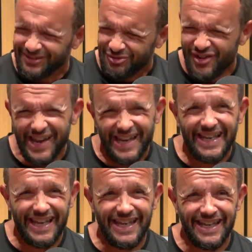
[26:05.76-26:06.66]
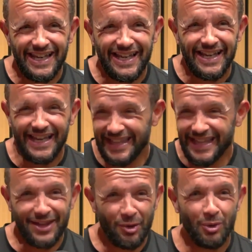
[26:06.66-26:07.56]
really? Is
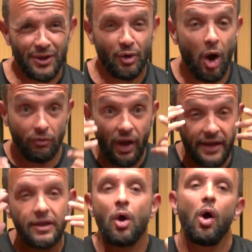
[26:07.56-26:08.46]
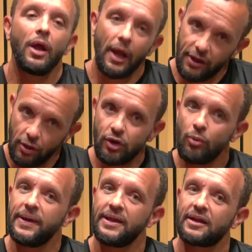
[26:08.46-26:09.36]
this all you got? Like, no, and I don't
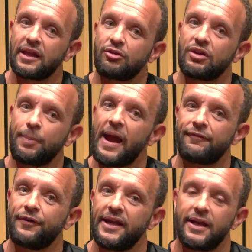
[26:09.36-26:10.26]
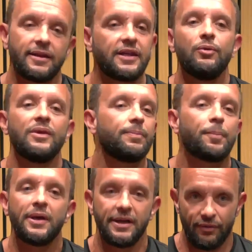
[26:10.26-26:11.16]
mean that disrespectfully, because Ewan's
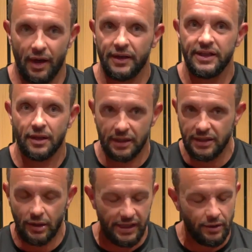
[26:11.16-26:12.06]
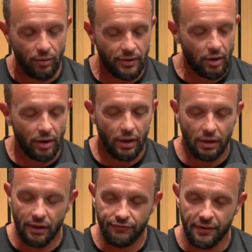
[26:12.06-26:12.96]
brilliant, right? And he knows I got a lot of
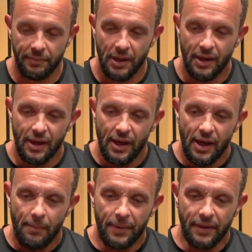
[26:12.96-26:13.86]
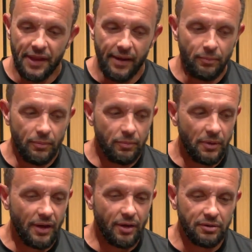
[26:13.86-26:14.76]
love for him. But then when
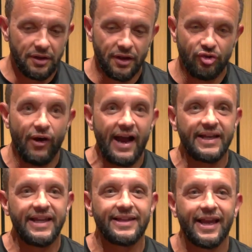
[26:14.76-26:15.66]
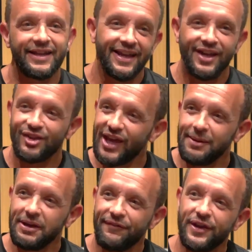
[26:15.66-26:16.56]
I got to the track and he said,
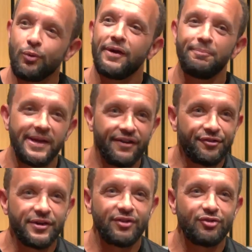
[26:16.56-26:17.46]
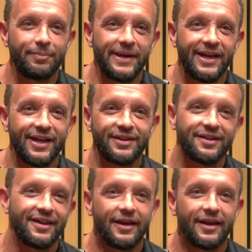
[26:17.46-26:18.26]
Jamie, if you're with me at 300 metres,